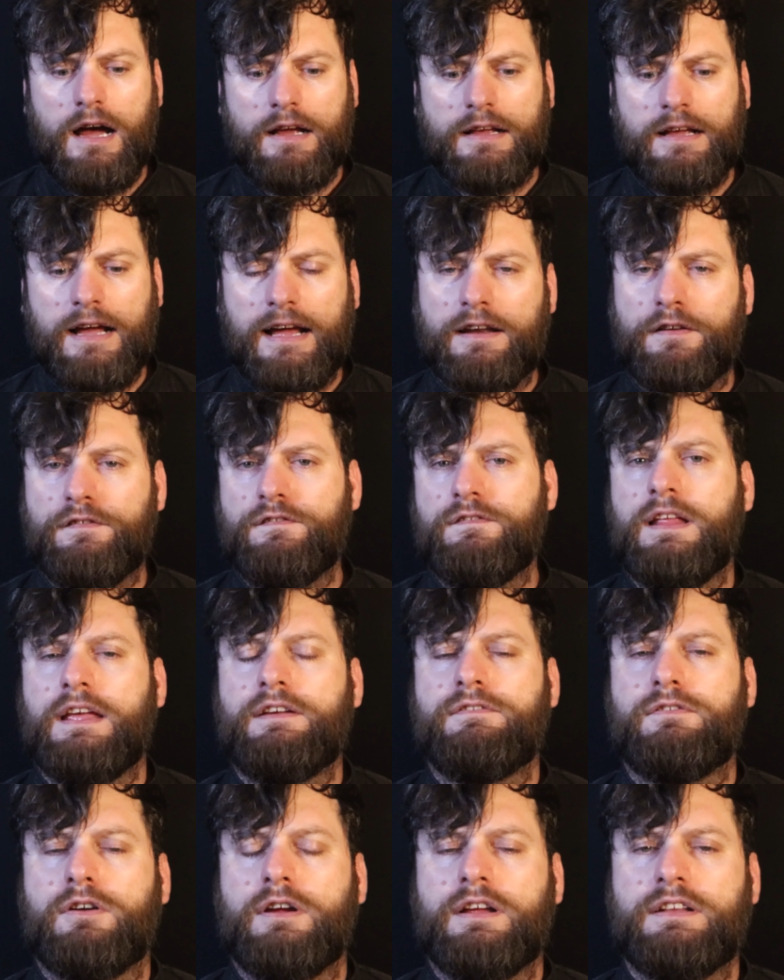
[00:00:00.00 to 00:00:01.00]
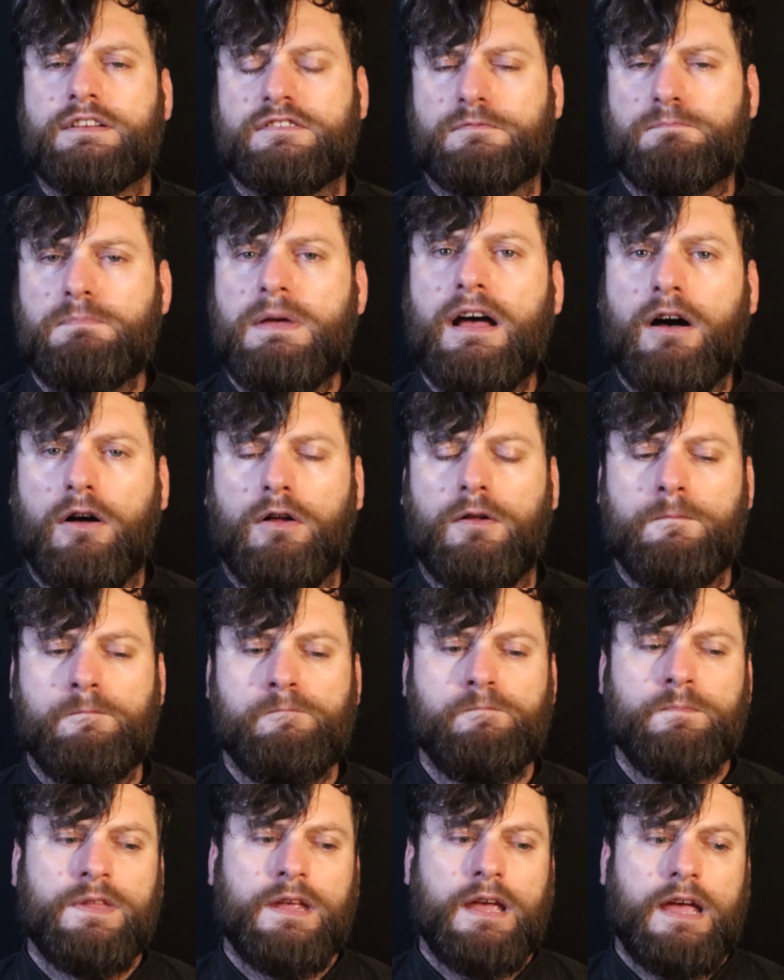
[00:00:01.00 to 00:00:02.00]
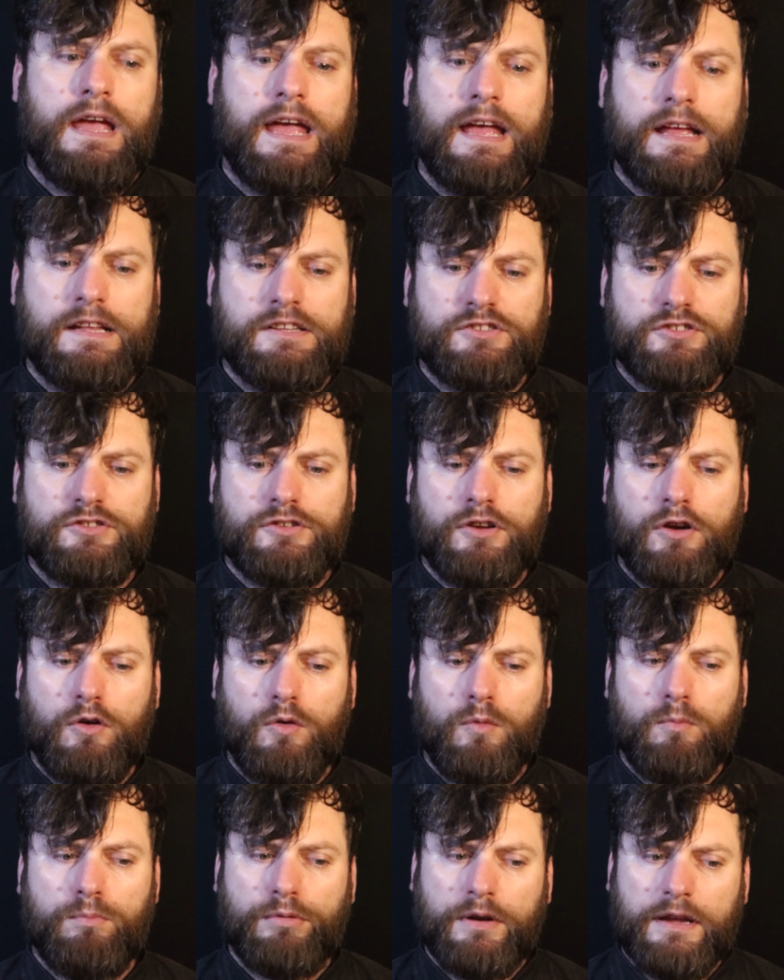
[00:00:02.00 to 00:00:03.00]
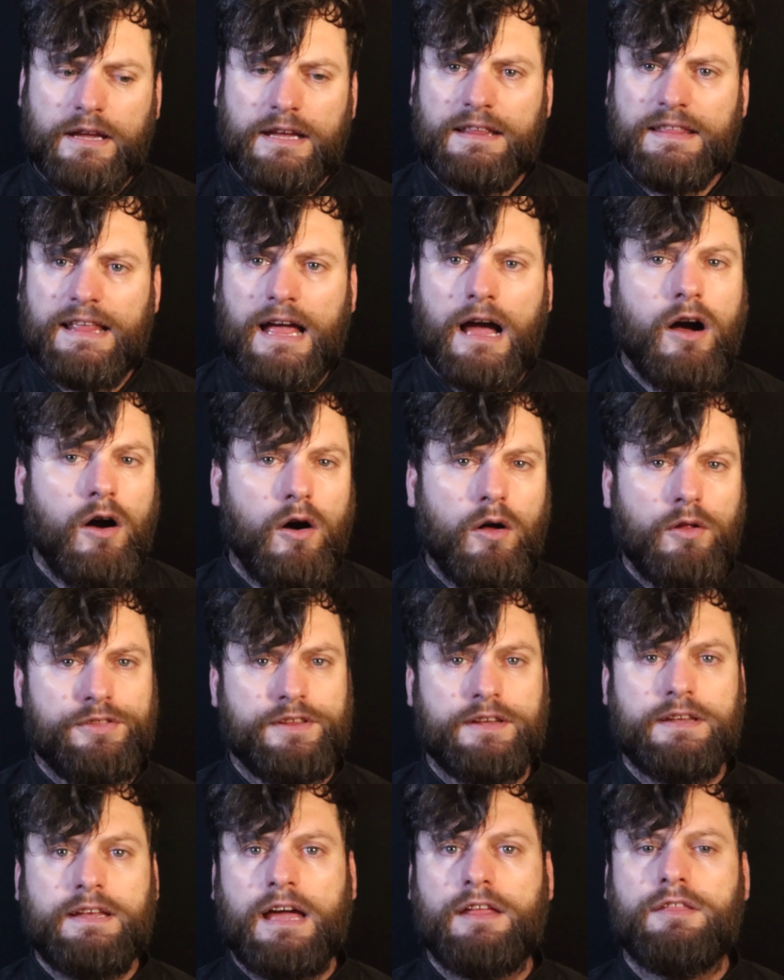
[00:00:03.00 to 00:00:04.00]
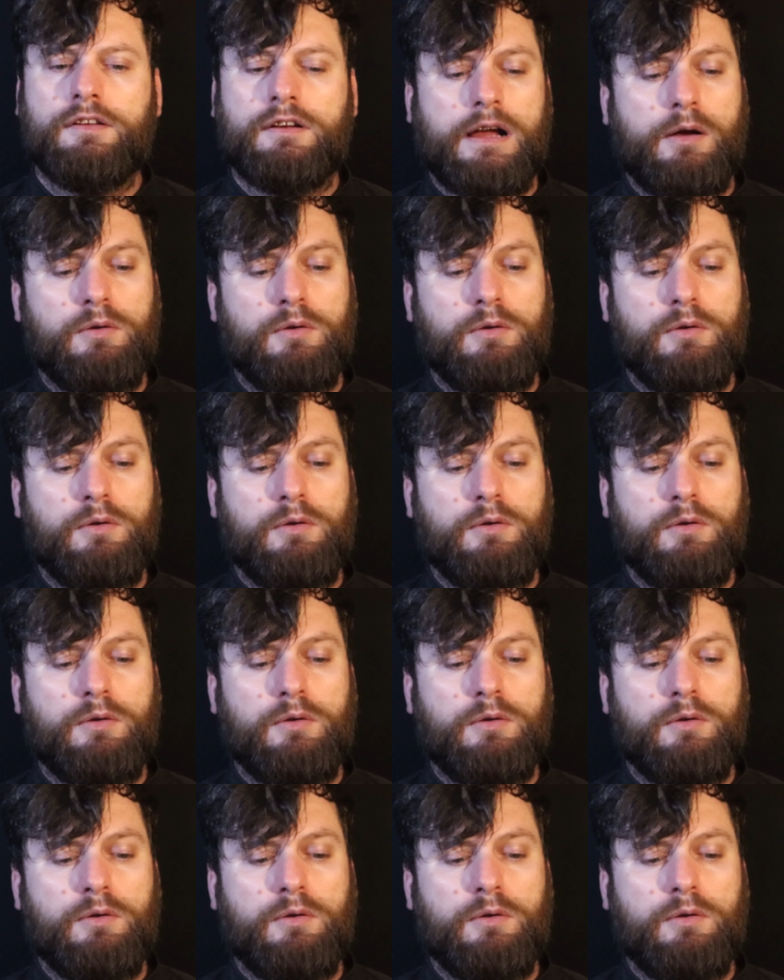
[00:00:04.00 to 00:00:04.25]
kind of flavor and smell. And so bringing that all together,